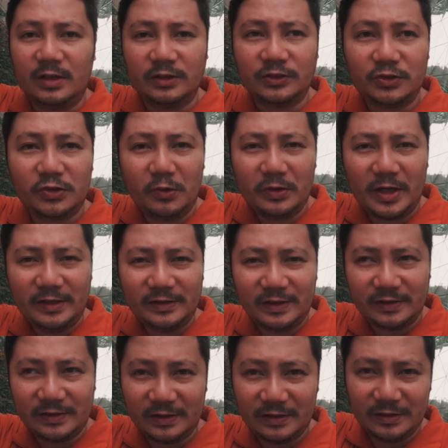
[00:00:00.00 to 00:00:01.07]

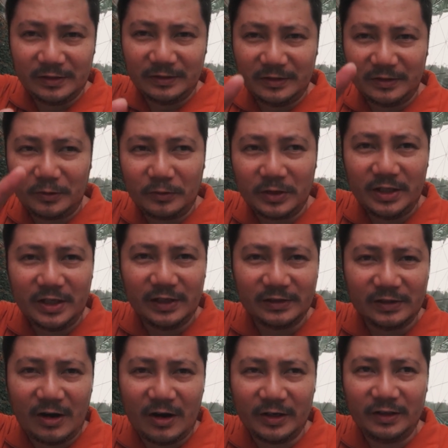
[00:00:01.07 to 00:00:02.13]
showcases a Korean's
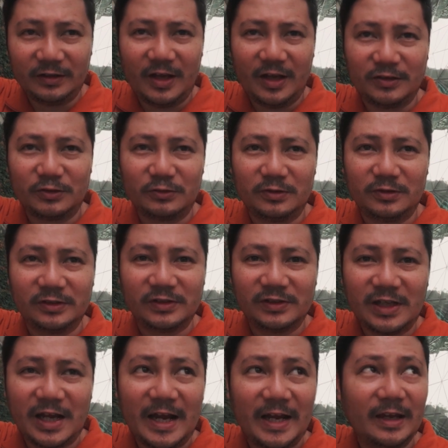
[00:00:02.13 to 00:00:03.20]
architectural
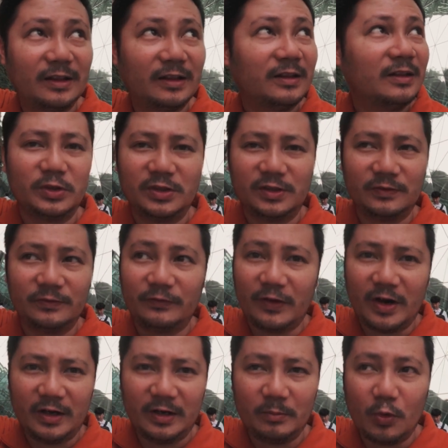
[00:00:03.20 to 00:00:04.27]
style, which is
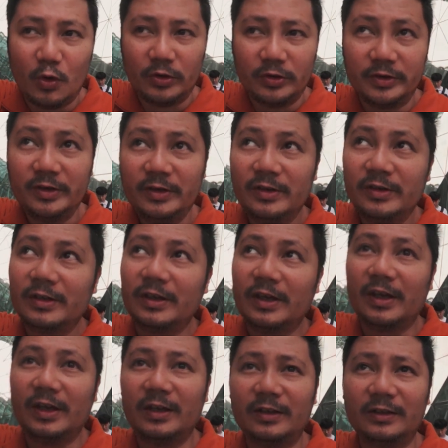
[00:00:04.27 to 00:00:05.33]
very modern,
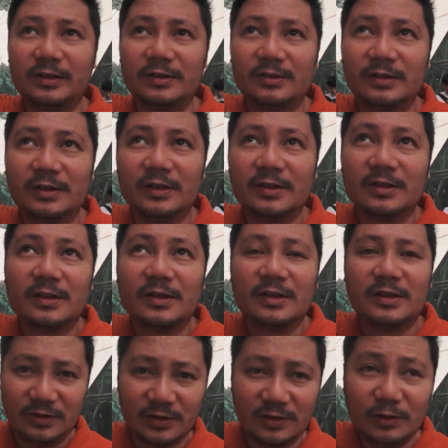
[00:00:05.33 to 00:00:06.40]
and
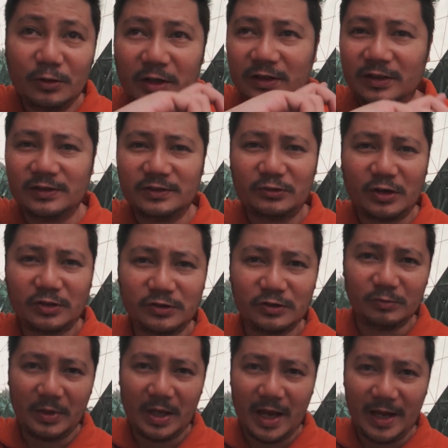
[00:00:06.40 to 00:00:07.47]
just look at the structure
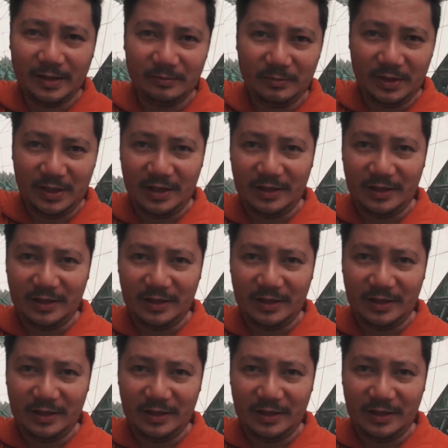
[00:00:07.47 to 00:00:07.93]
behind me, and